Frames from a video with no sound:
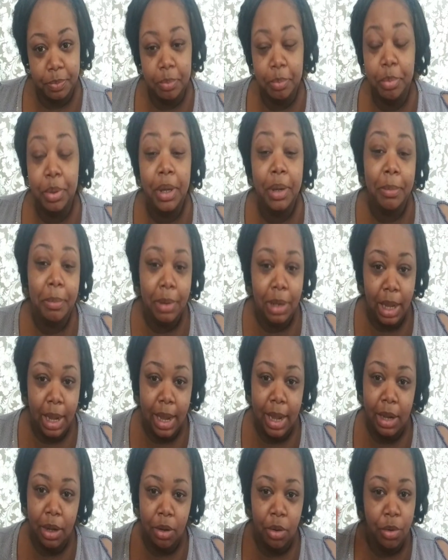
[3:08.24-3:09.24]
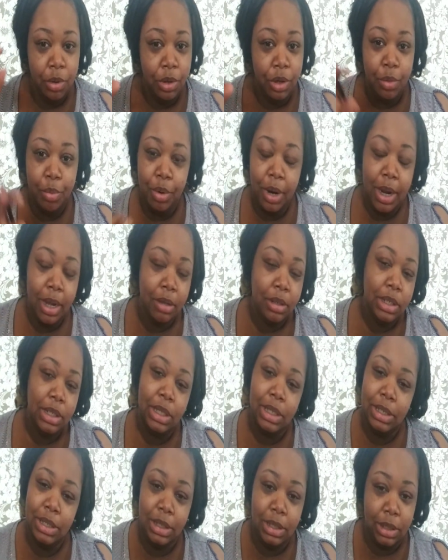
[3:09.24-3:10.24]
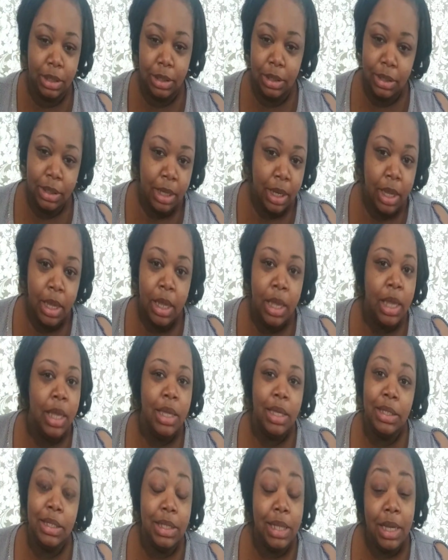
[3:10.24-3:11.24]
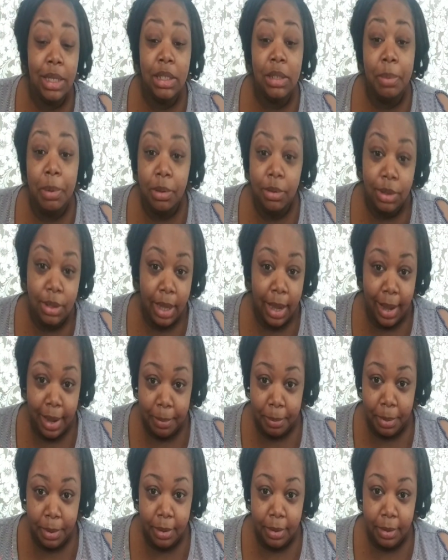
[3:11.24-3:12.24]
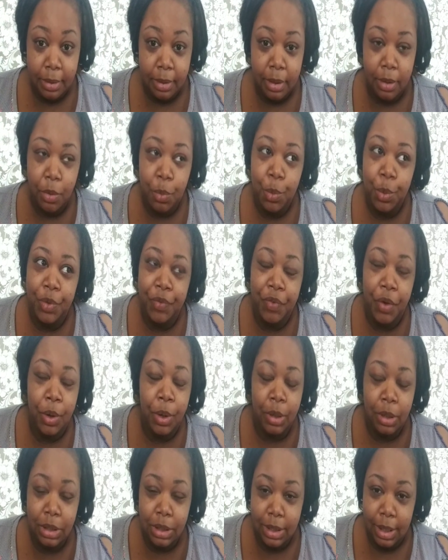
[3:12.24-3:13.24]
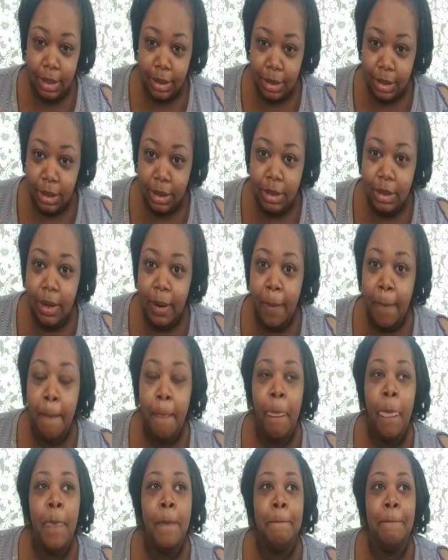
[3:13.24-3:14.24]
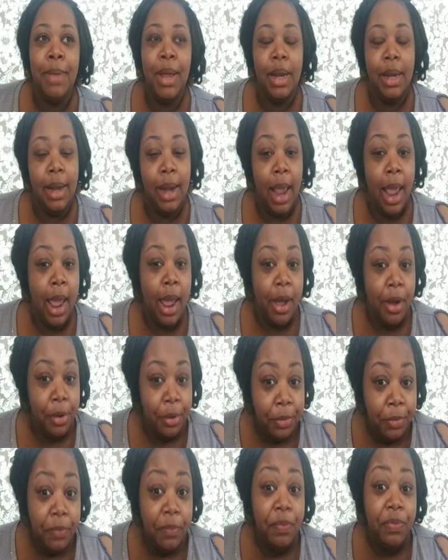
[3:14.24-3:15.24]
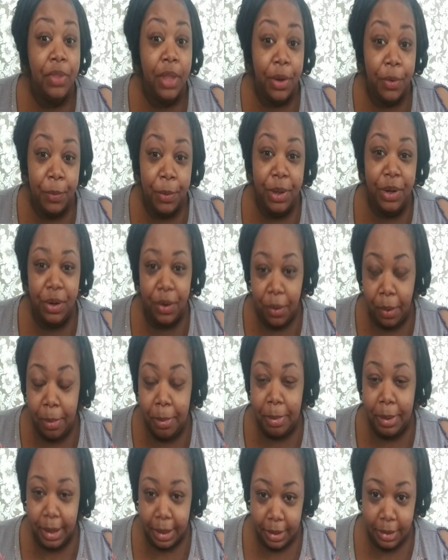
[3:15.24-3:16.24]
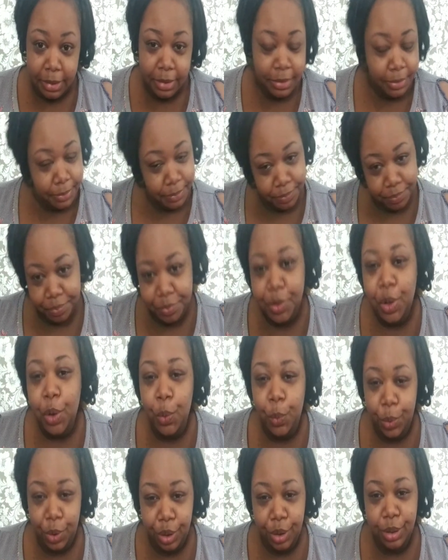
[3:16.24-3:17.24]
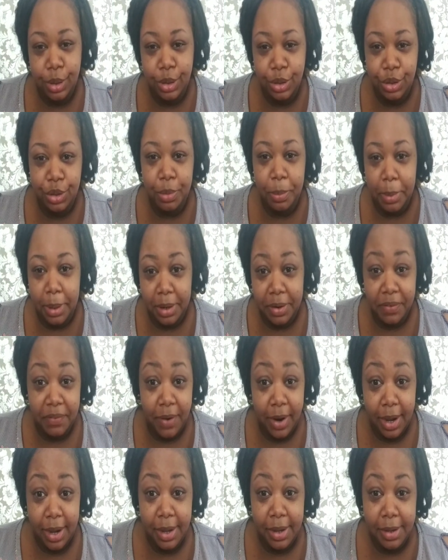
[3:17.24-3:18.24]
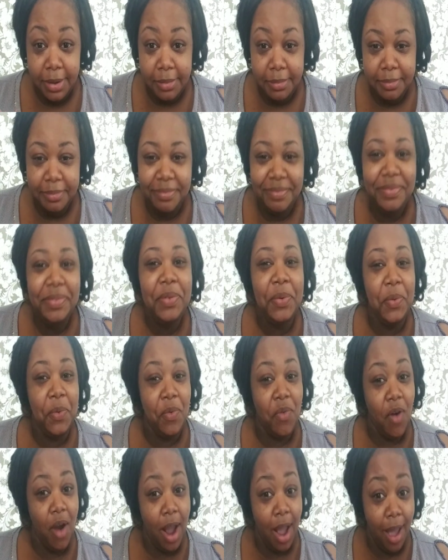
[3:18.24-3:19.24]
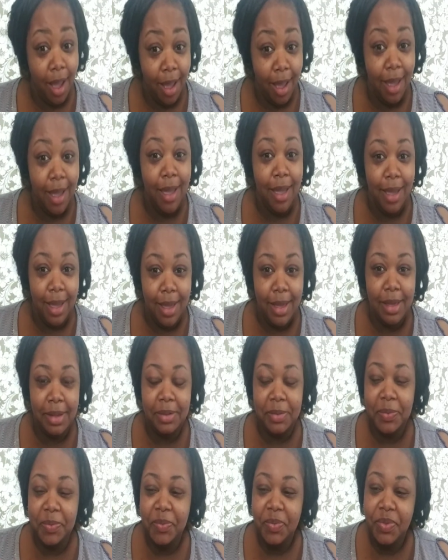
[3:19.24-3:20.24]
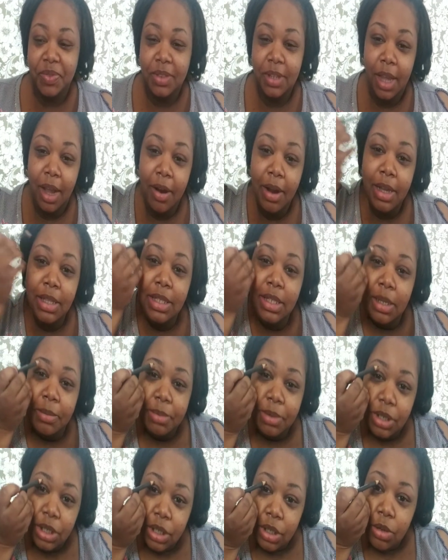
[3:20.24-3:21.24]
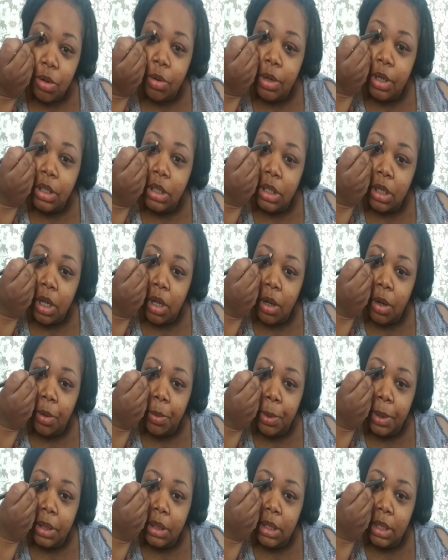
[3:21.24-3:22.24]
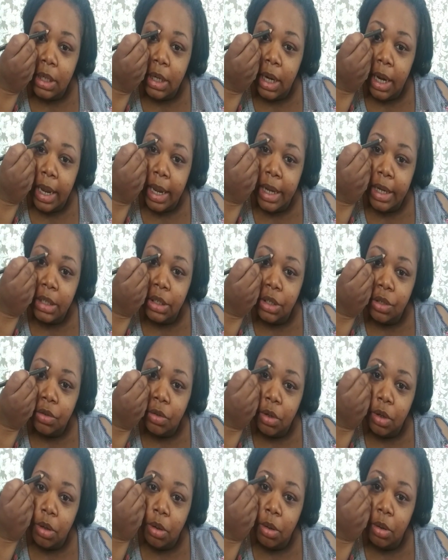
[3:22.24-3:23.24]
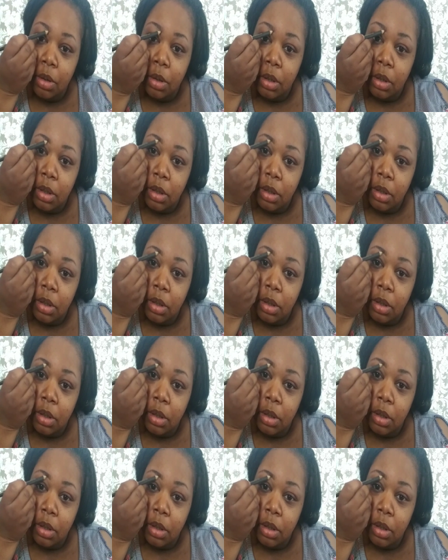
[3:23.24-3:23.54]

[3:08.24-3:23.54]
put black on your brows. It's not supposed to happen. We've all done it. But now that we know better, we're going to do better, right? Right. All right, so I'm just going to go with the natural